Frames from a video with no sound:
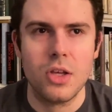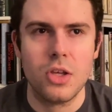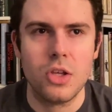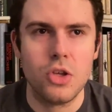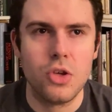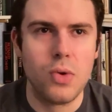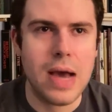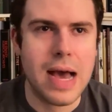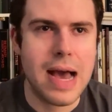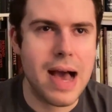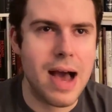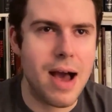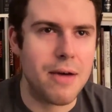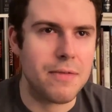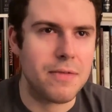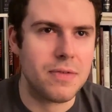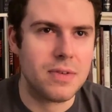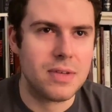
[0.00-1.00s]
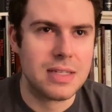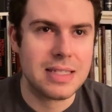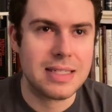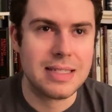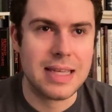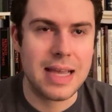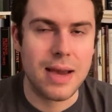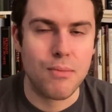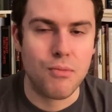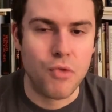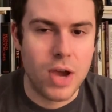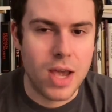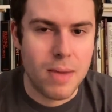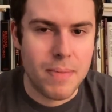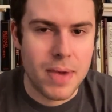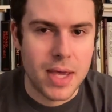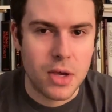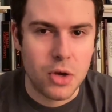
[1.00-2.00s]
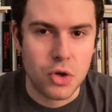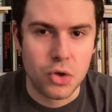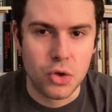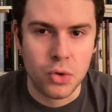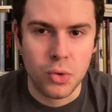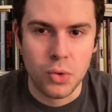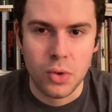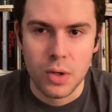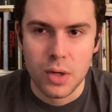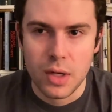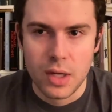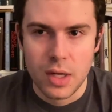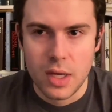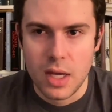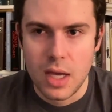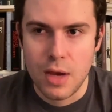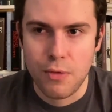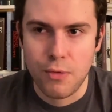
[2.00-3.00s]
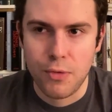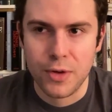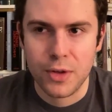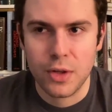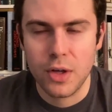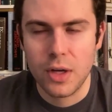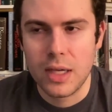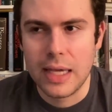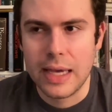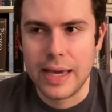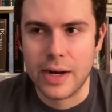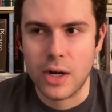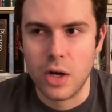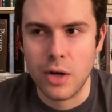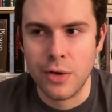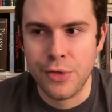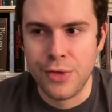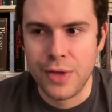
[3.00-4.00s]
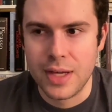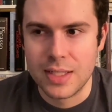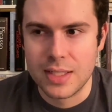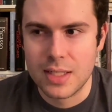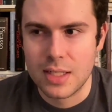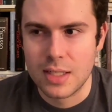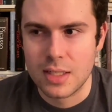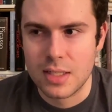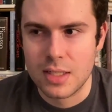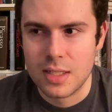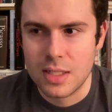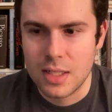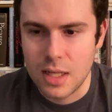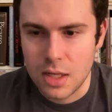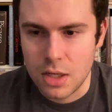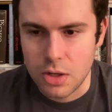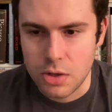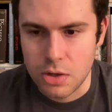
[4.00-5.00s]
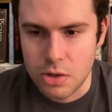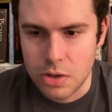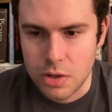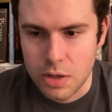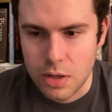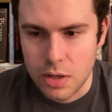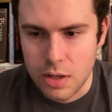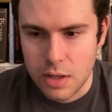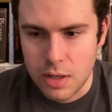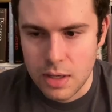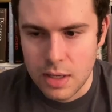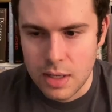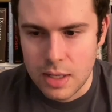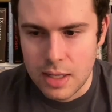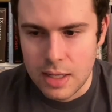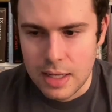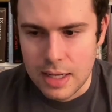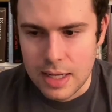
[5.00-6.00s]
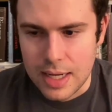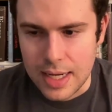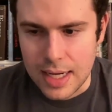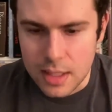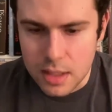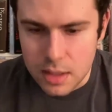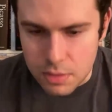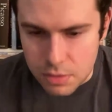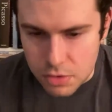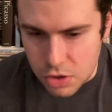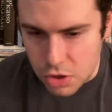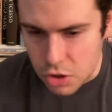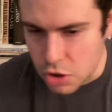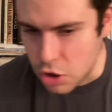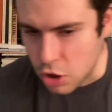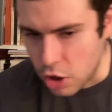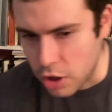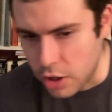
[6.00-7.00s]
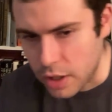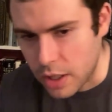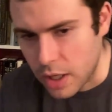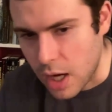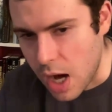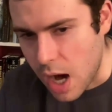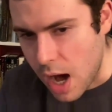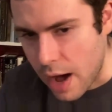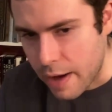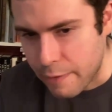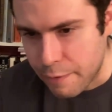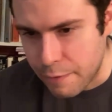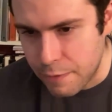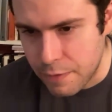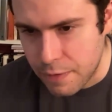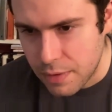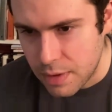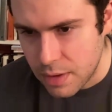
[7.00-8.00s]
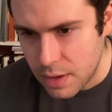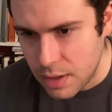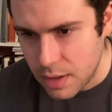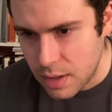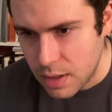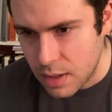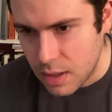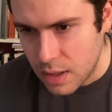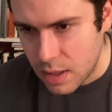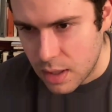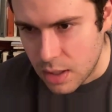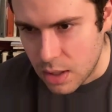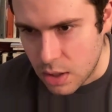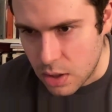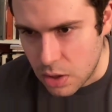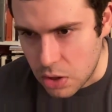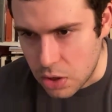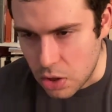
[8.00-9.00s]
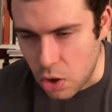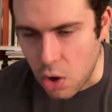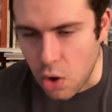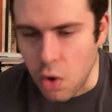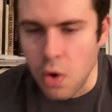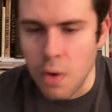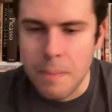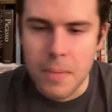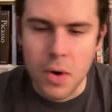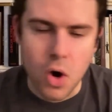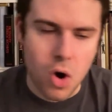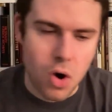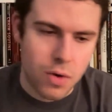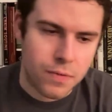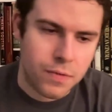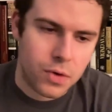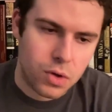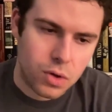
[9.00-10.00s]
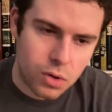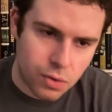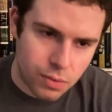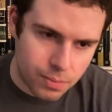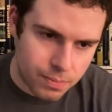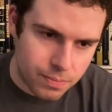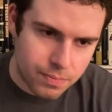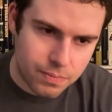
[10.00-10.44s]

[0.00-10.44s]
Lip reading: You have Sam Raimi, who, if we're looking at all things considered, kind of started off the whole Marvel,